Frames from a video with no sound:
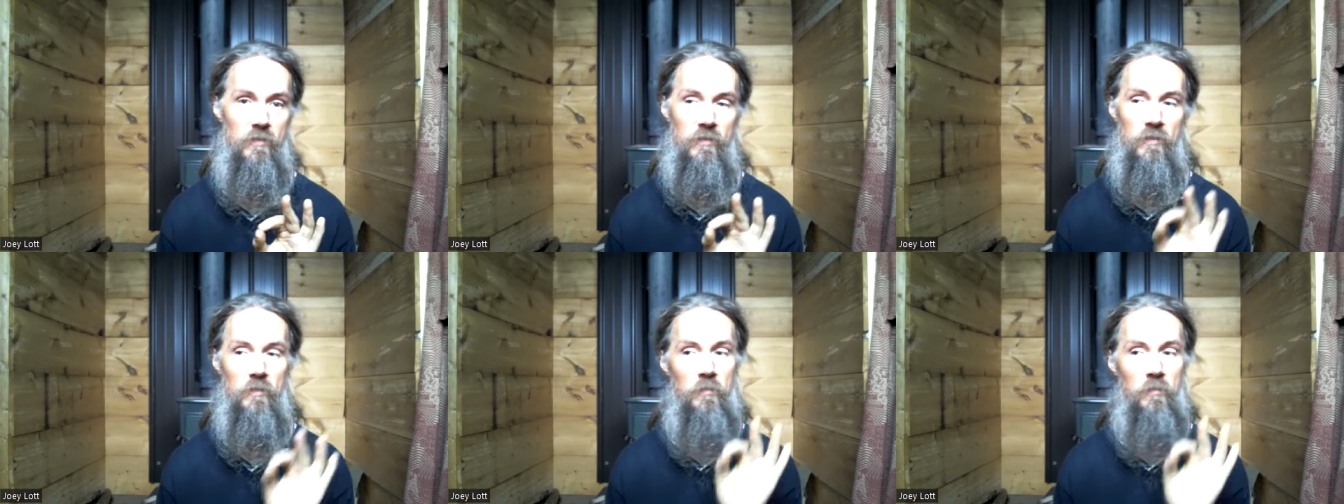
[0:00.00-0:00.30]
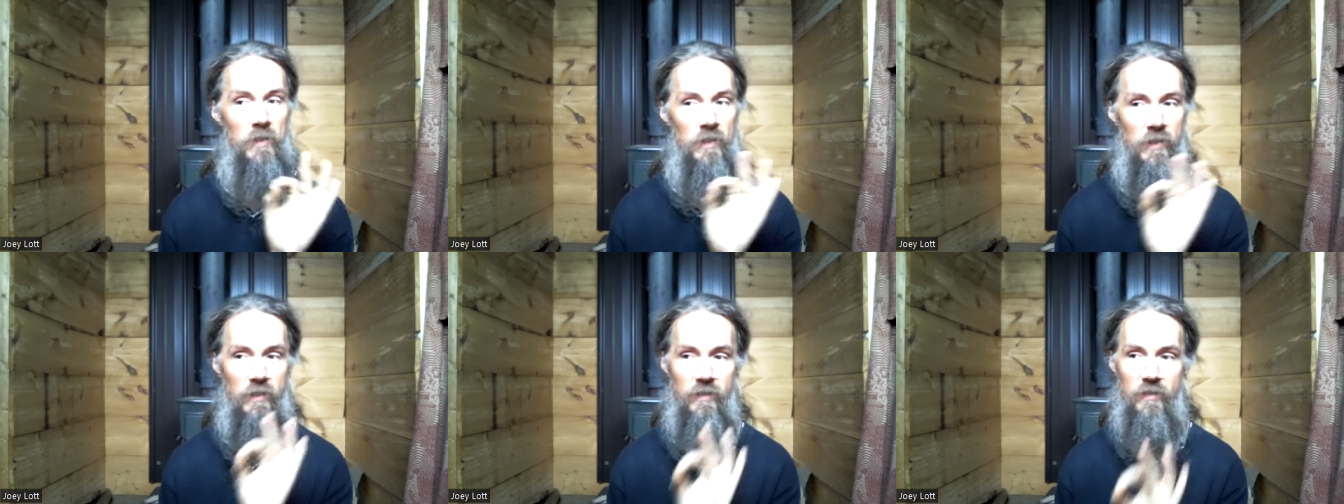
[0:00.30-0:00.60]
the
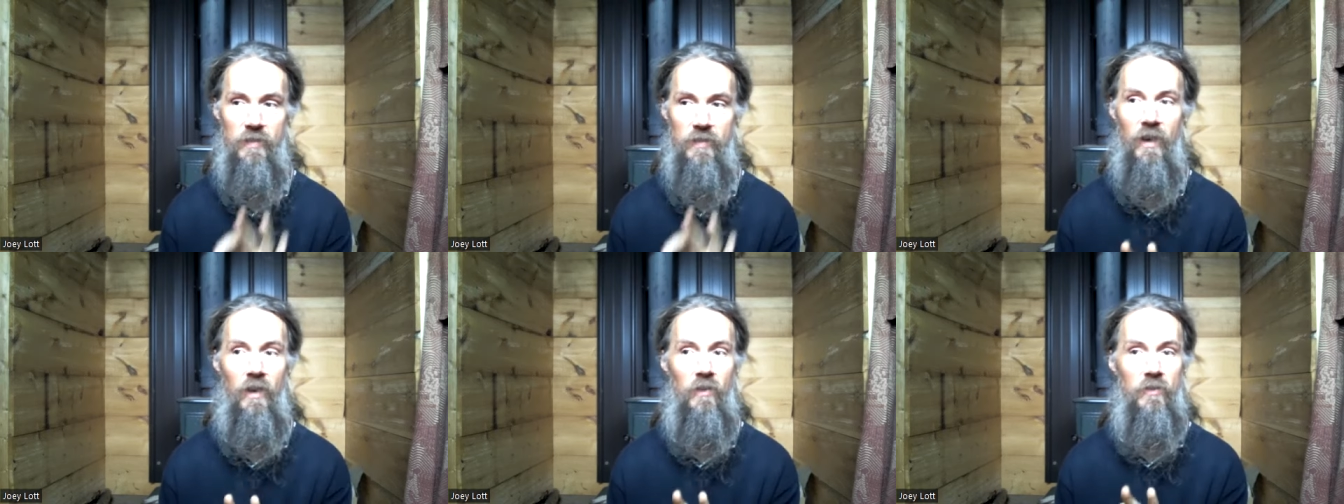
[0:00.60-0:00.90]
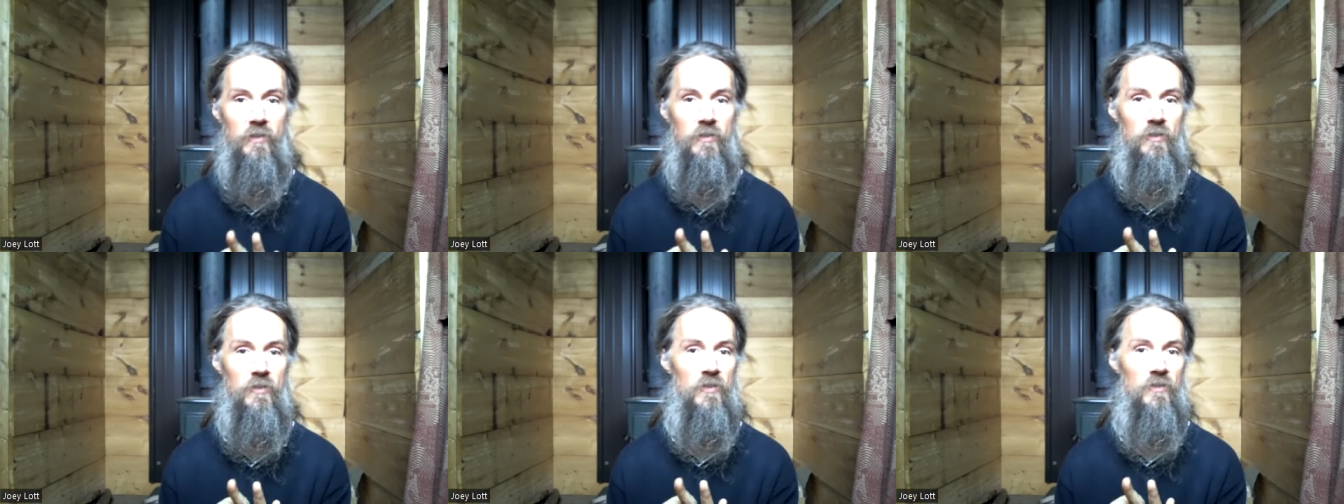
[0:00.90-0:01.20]
million
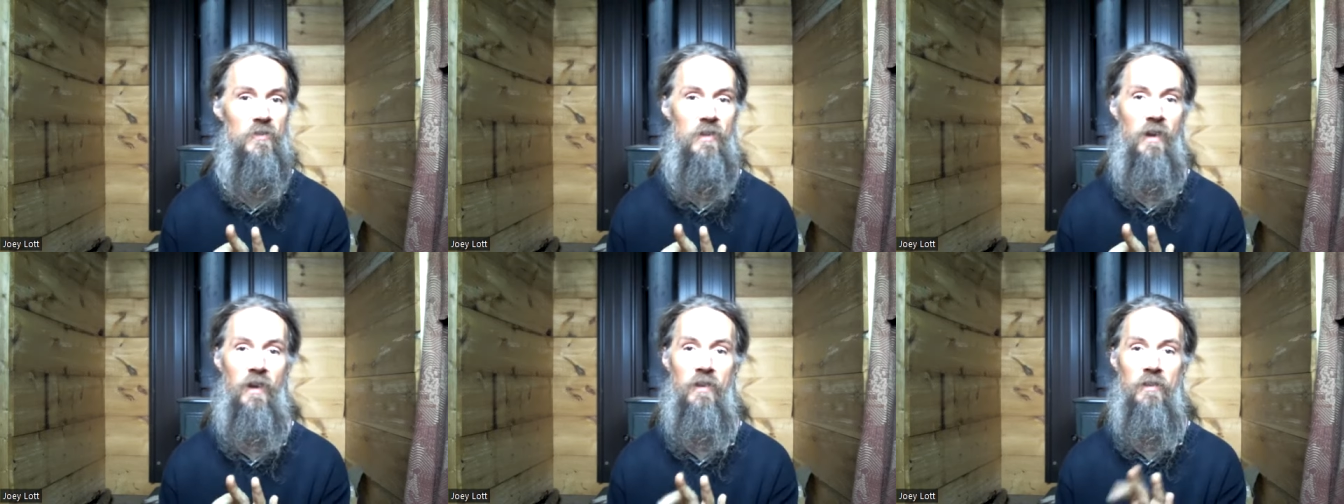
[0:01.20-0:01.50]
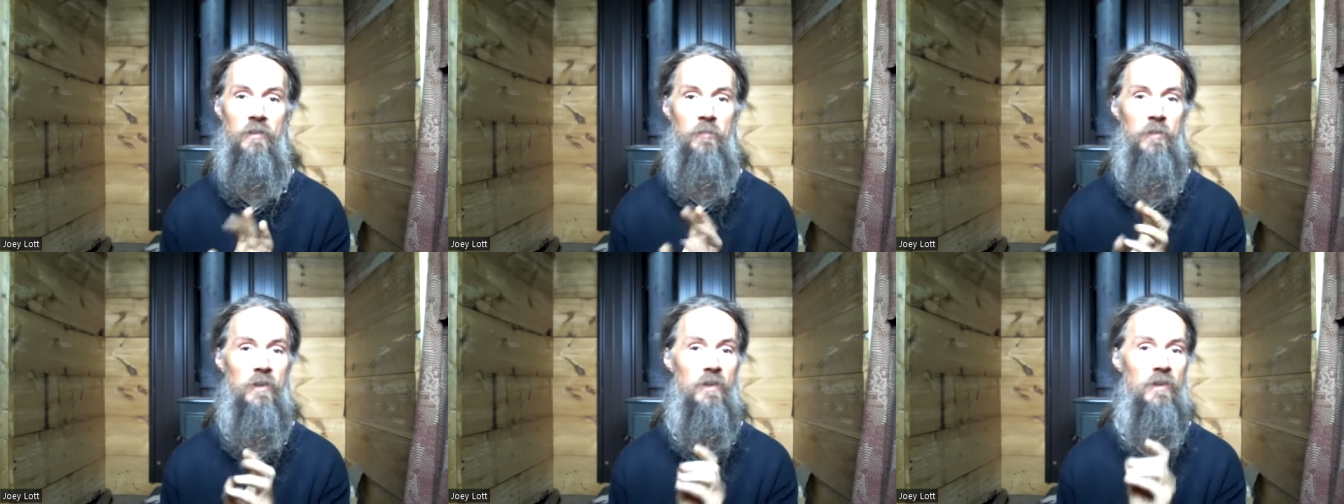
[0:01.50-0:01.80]
dollars is
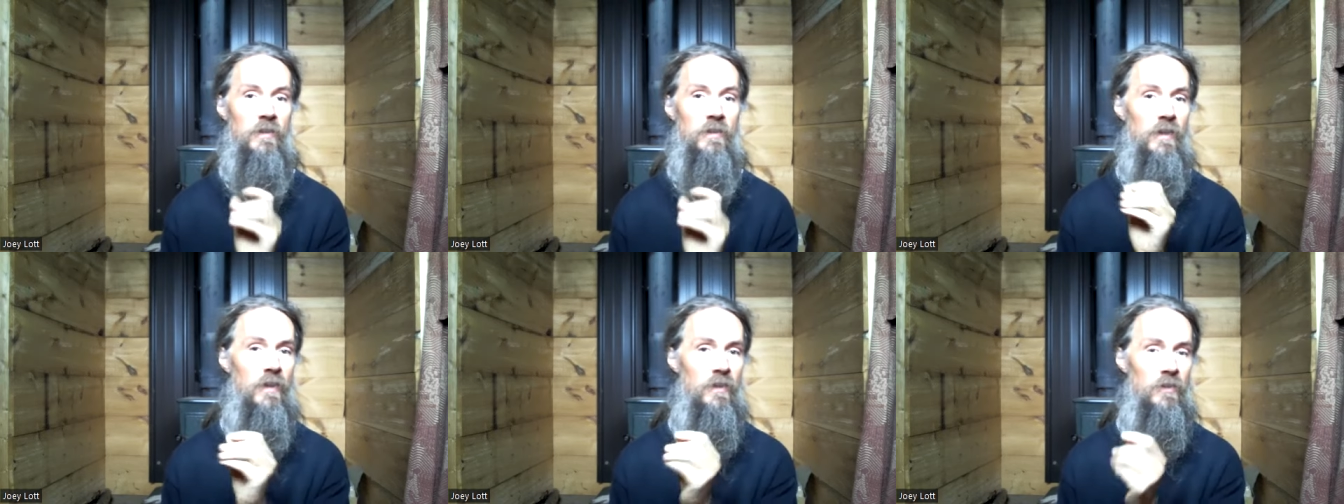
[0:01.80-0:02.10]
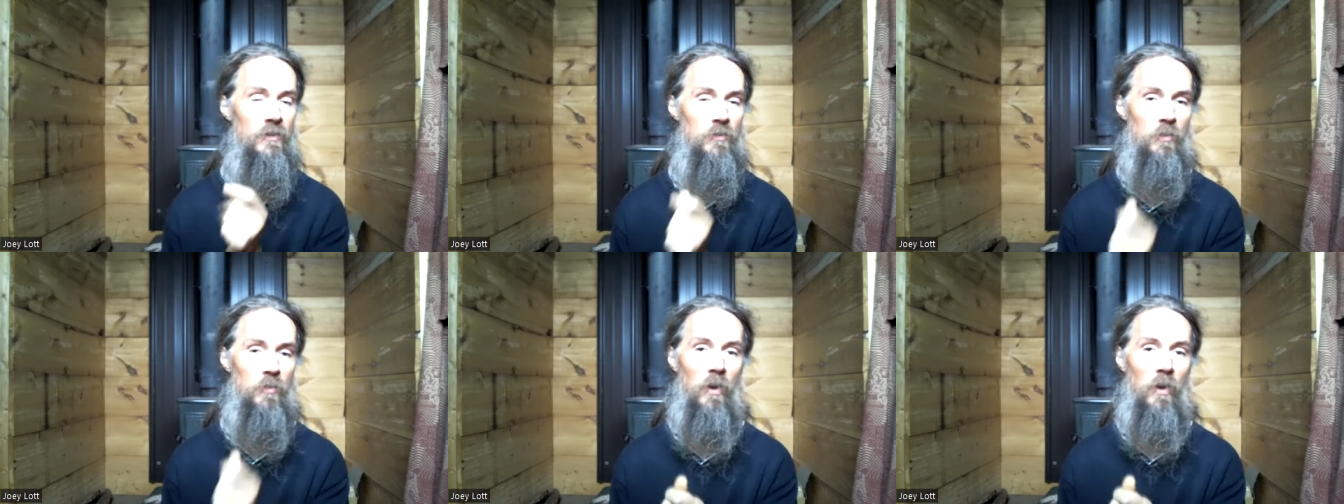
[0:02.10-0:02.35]
not the million dollars